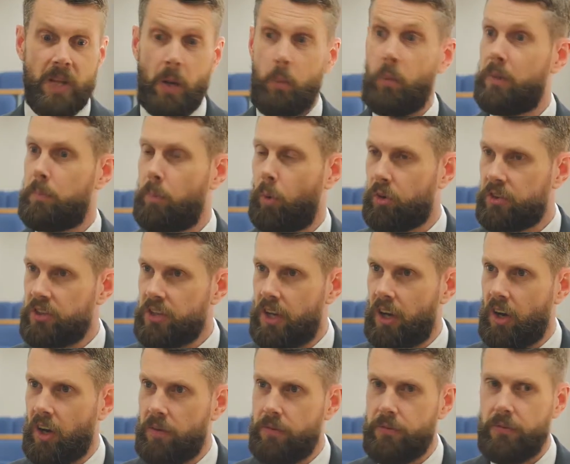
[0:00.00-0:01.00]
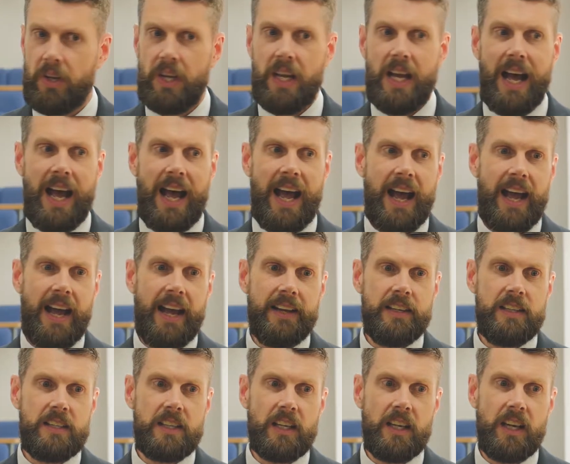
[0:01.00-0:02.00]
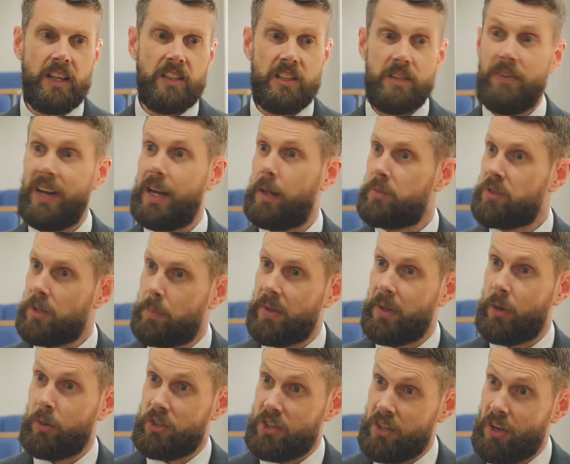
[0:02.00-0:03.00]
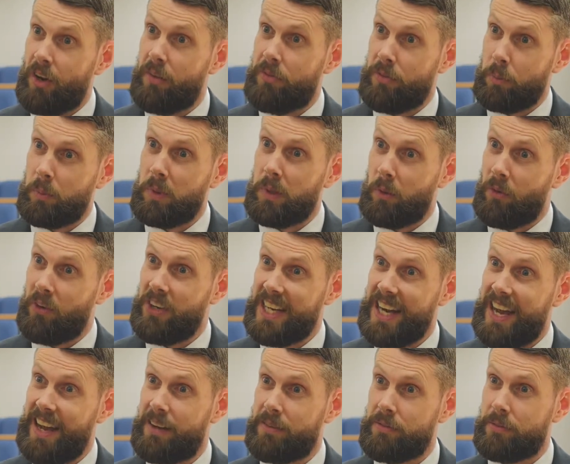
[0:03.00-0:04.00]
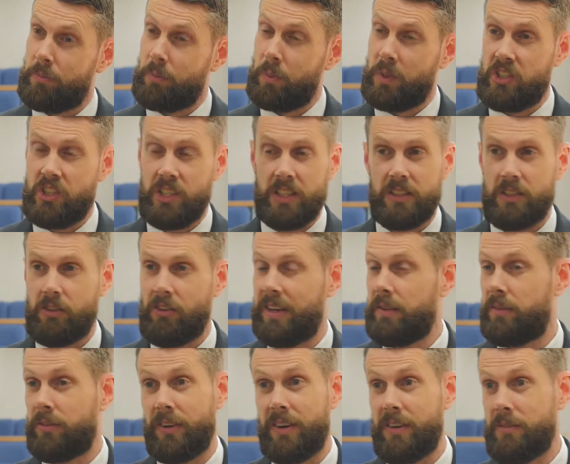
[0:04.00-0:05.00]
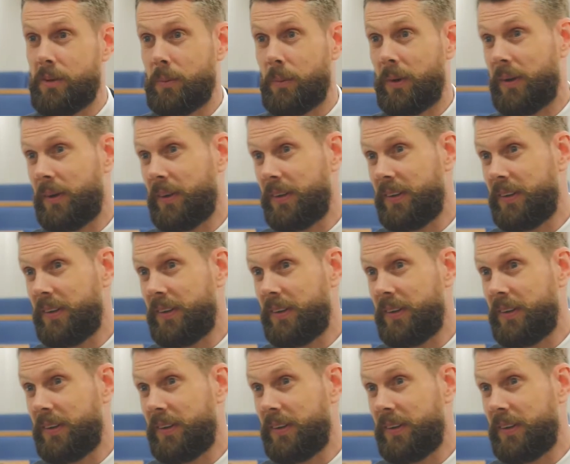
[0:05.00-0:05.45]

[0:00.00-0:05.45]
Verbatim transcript: with more staff and uh, develop some of those staff that we already have, which is great for everyone.